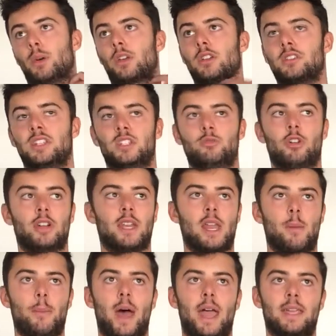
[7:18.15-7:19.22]
because he's running
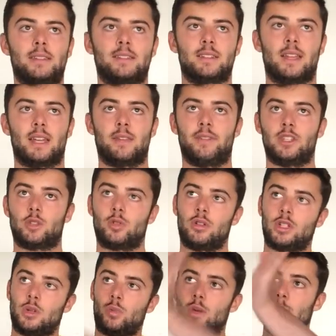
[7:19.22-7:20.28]
at pace, and if he's
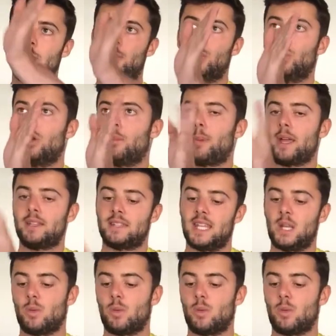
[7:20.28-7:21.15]
trying to whip a ball at pace,